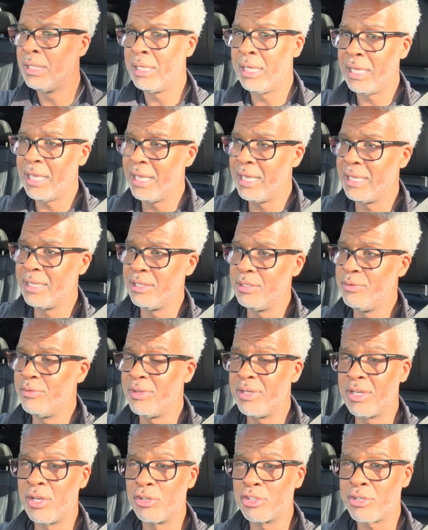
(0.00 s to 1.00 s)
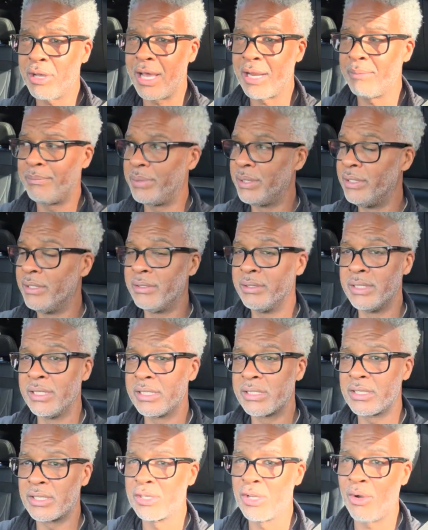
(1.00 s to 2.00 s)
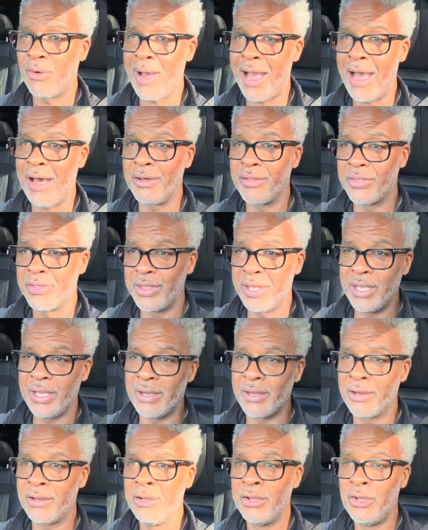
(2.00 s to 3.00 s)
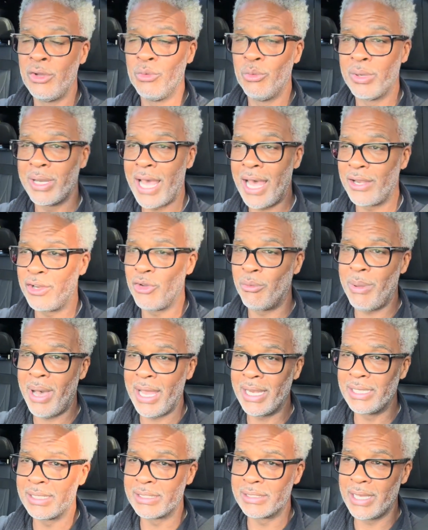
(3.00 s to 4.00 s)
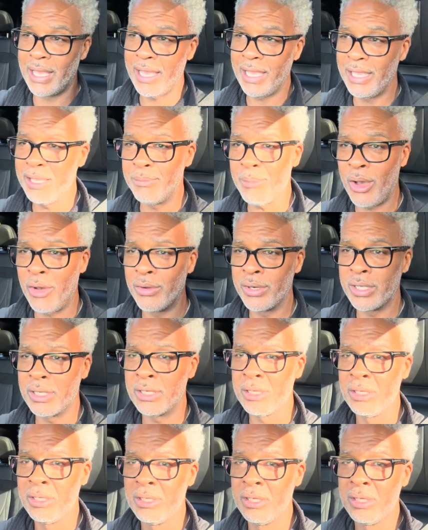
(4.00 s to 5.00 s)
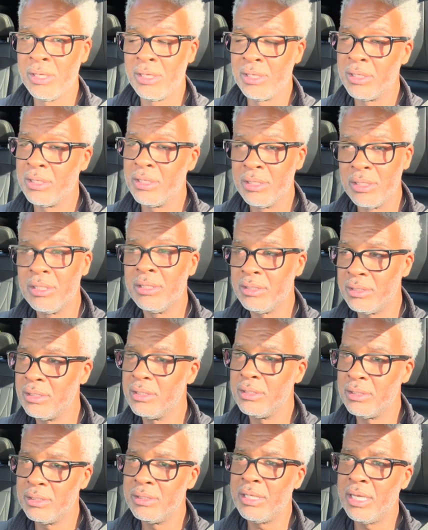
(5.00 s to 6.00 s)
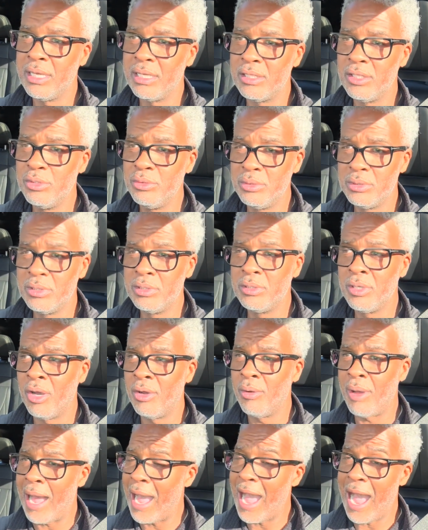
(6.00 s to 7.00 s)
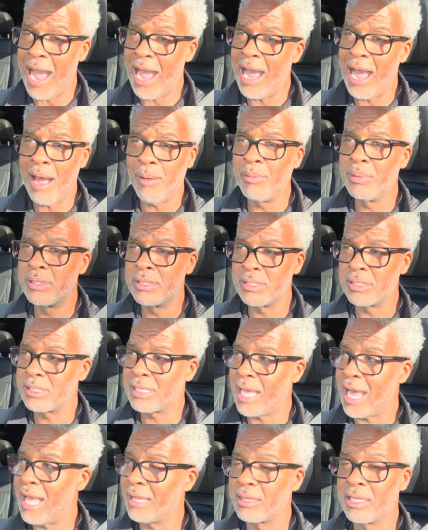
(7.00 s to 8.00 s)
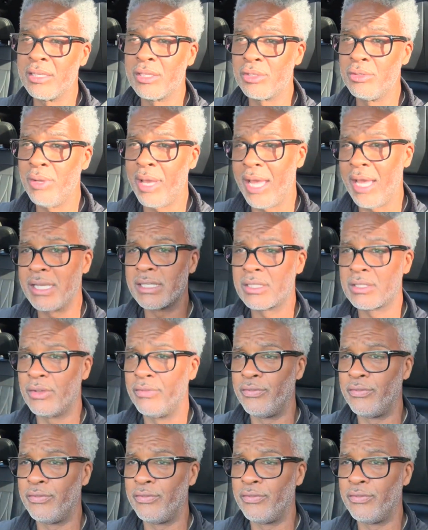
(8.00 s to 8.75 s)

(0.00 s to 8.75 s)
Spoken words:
and you gonna go try to build this to go out there without nobody's name on it. Yeah, I'm gonna just say I think you asking